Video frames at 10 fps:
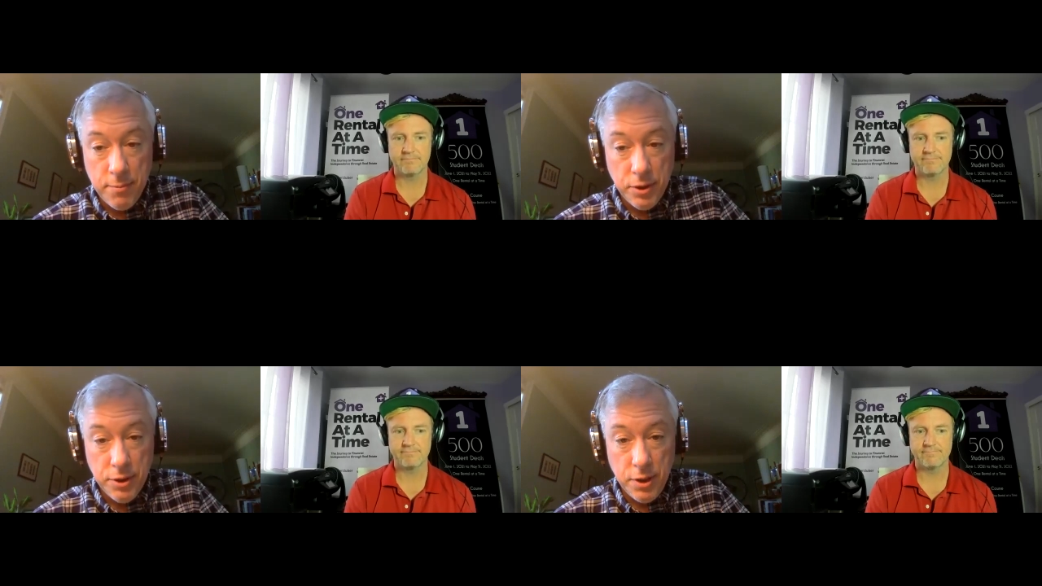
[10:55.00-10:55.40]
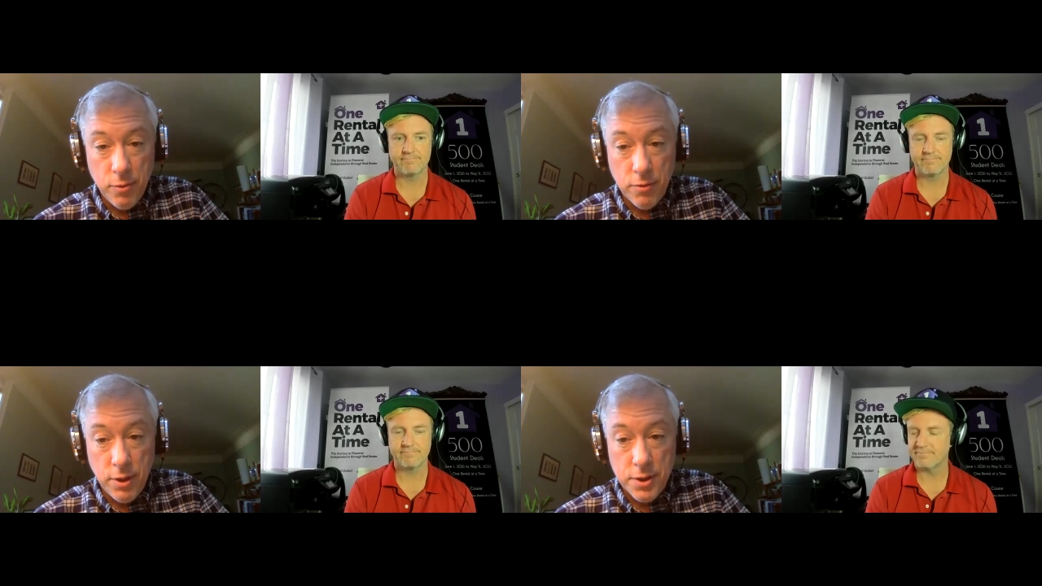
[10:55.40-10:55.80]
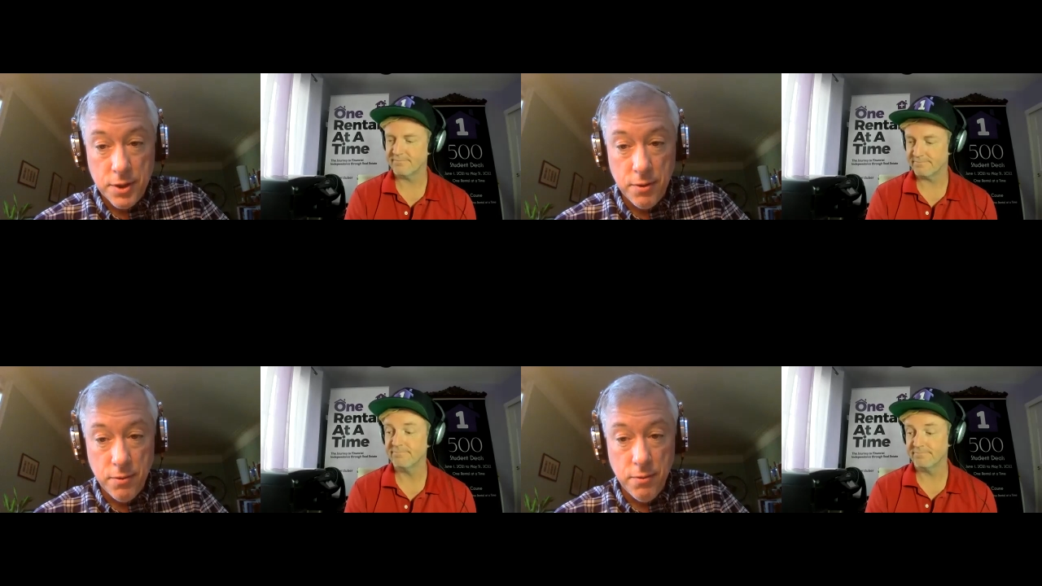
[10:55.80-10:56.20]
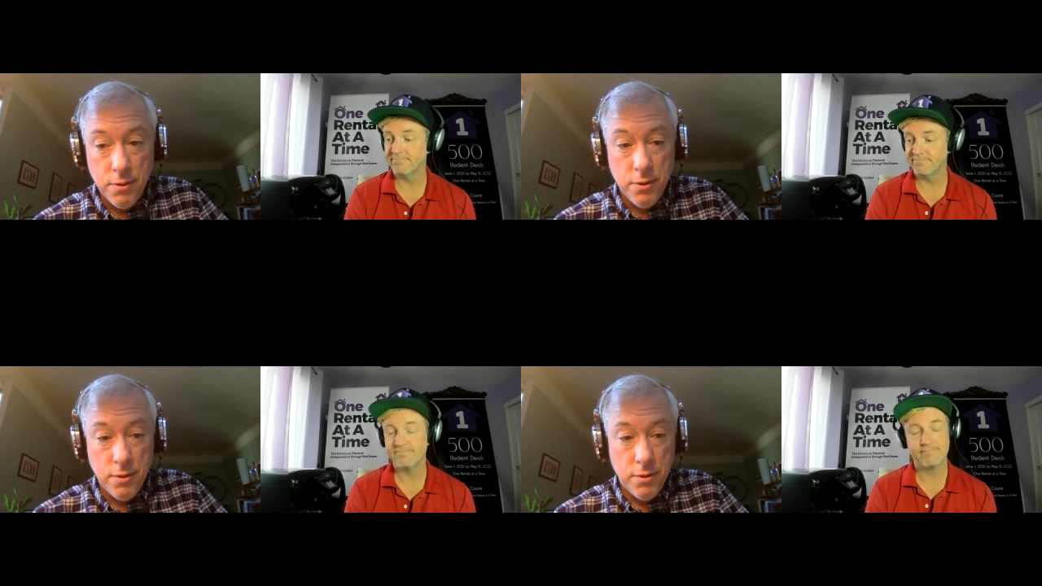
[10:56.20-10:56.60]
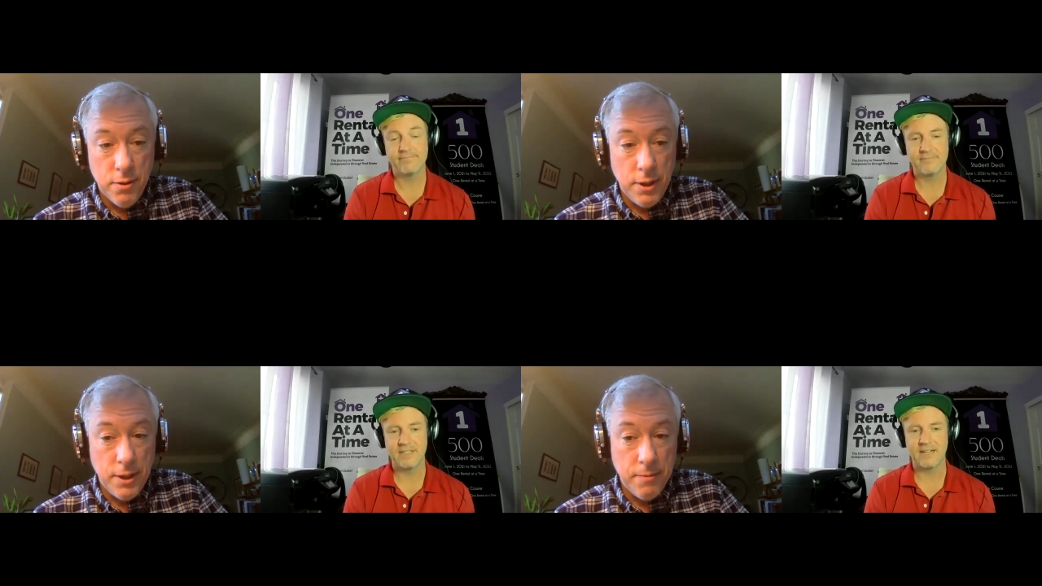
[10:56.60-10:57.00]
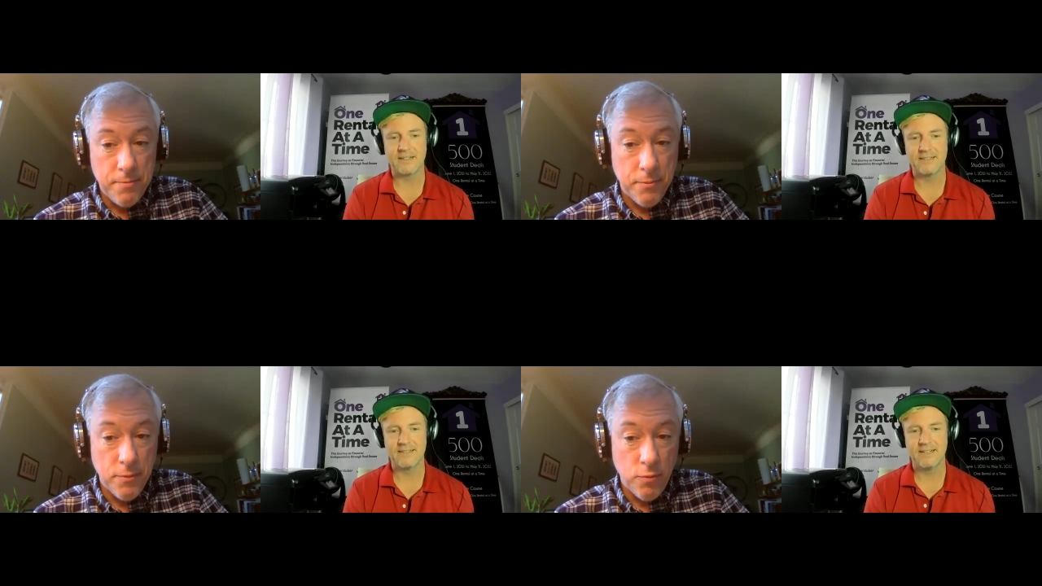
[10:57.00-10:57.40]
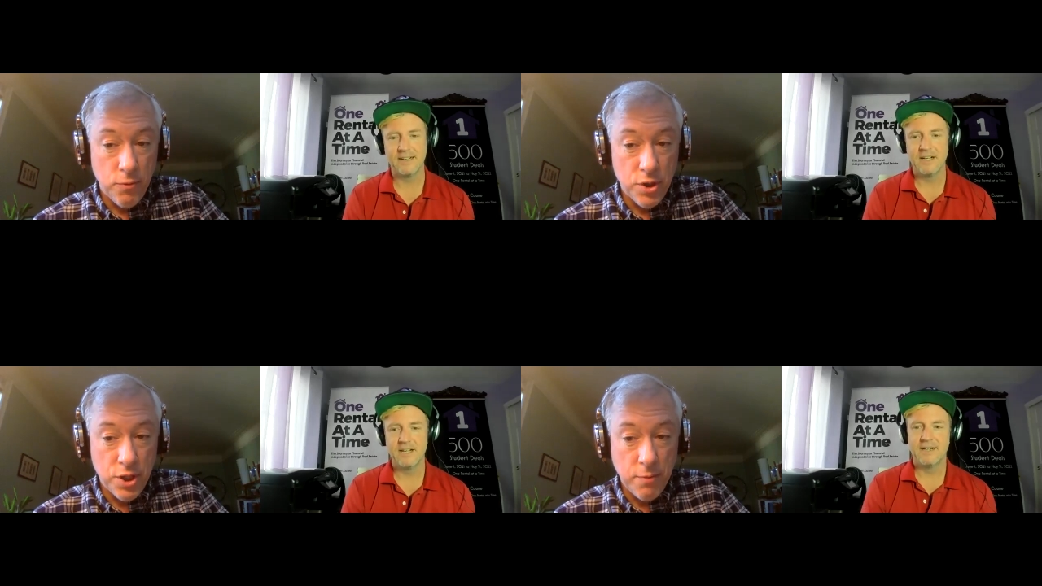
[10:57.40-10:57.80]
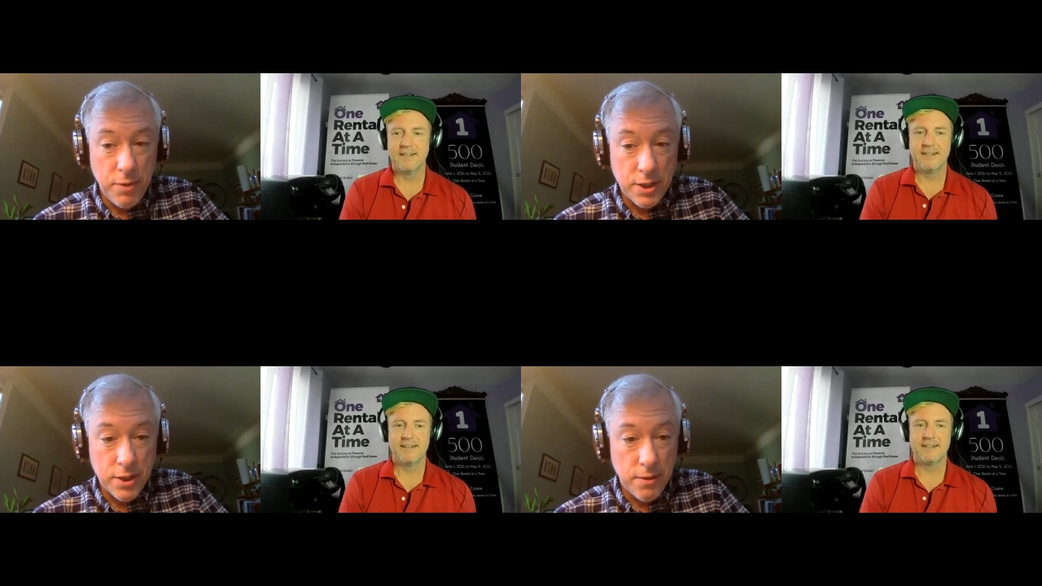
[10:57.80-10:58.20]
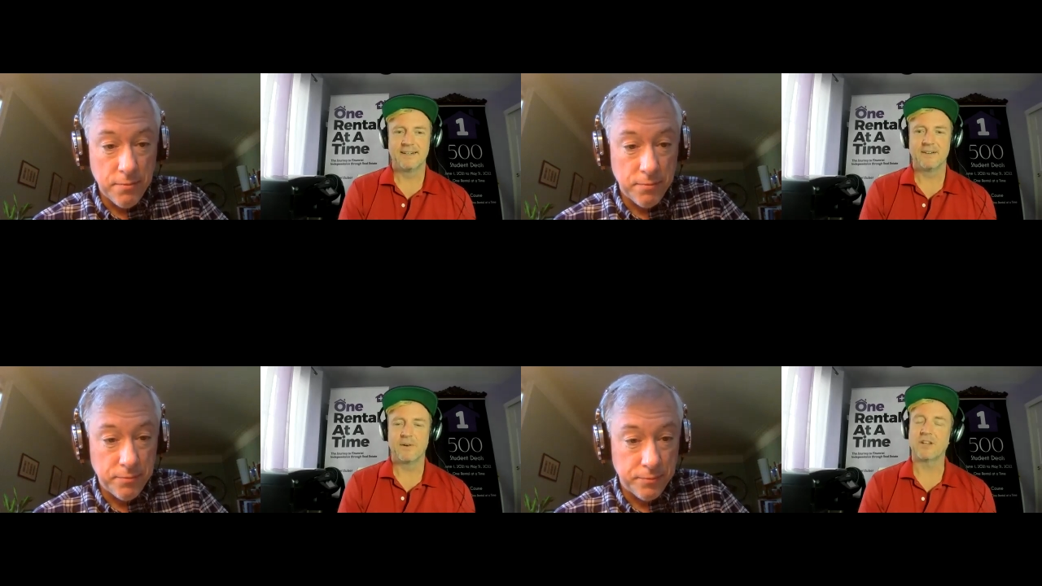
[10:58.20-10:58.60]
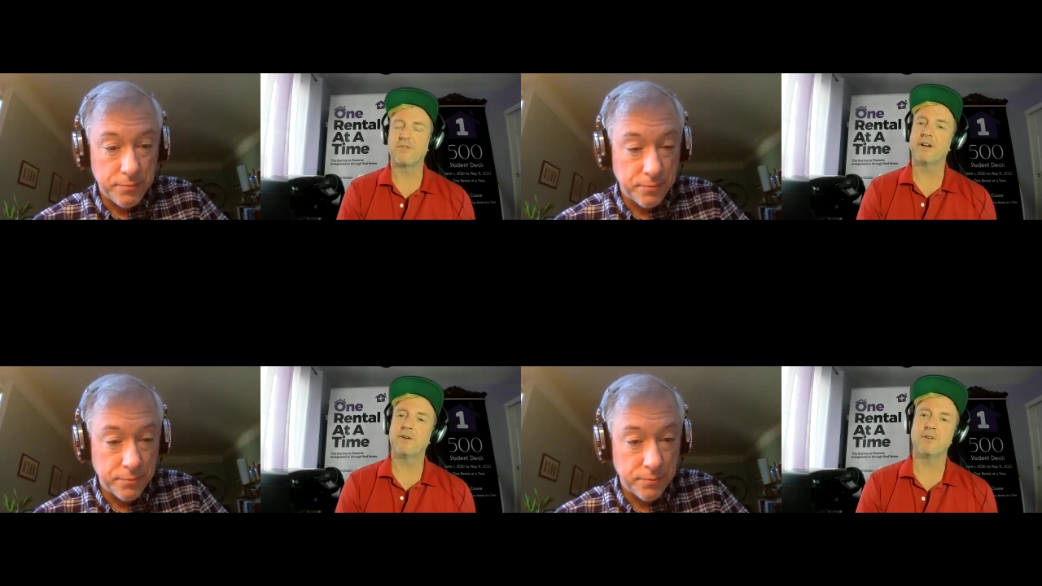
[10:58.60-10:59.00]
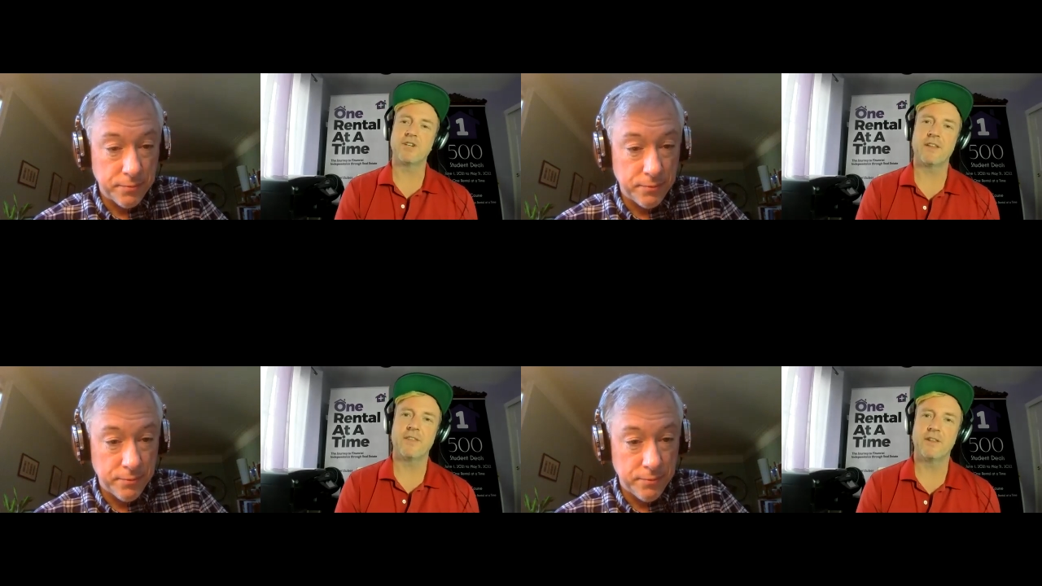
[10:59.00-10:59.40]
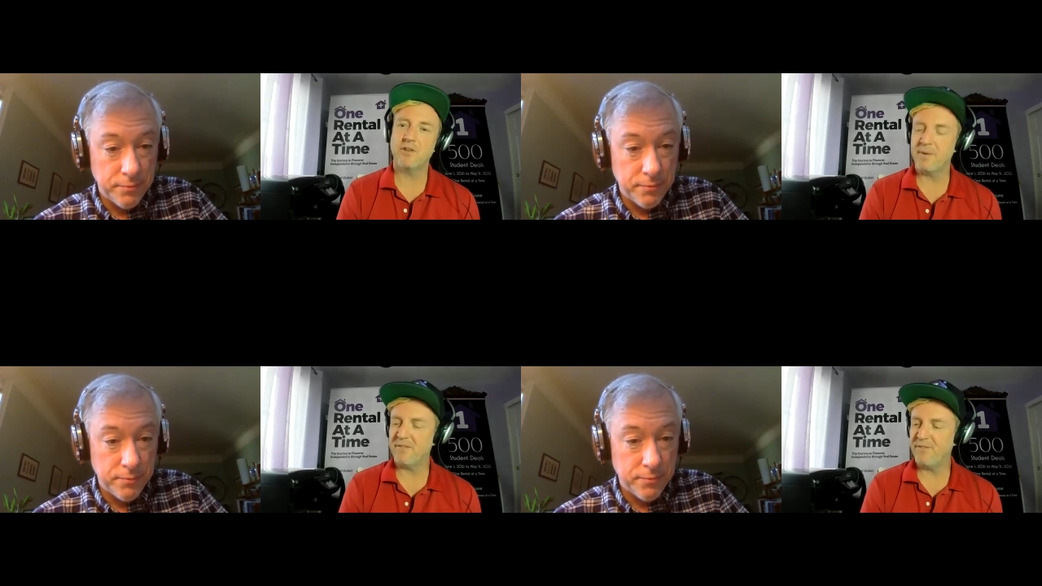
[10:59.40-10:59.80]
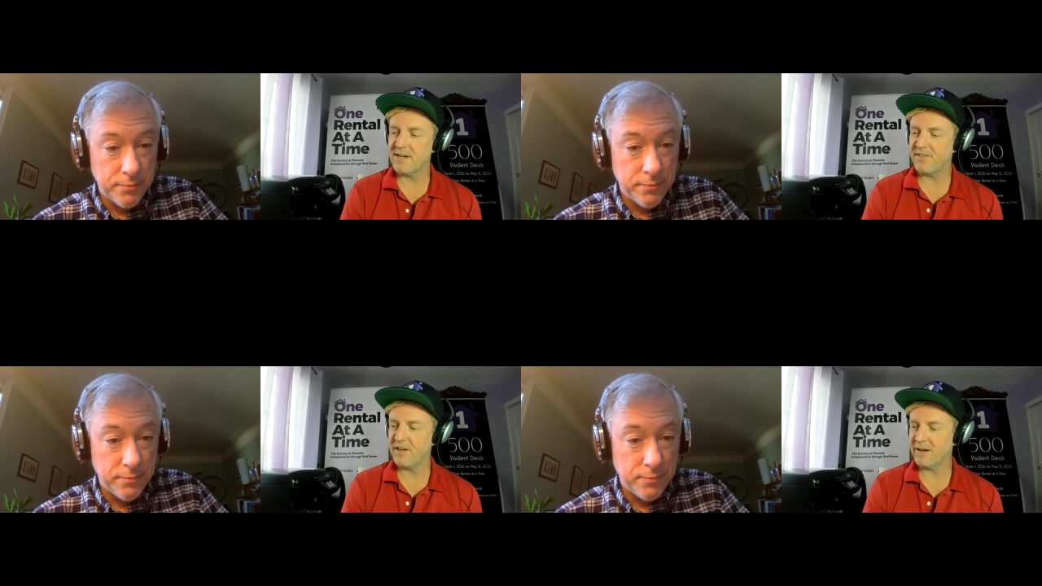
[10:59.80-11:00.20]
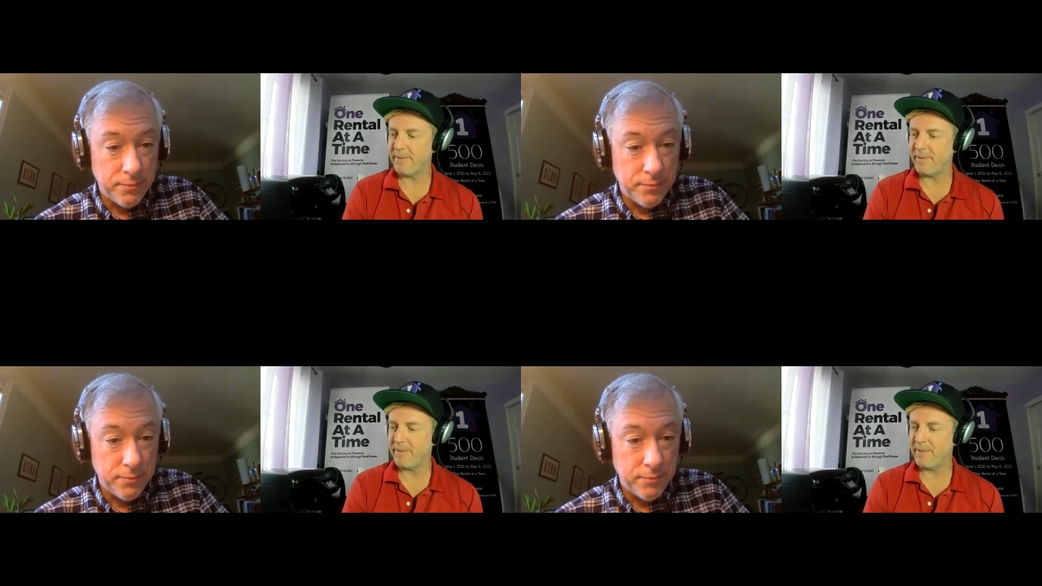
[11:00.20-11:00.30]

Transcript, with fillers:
Speaker 1: built anymore, right? So, we should get back to that.
Speaker 2: Well, that's very cool, Jonathan. This has been fun to think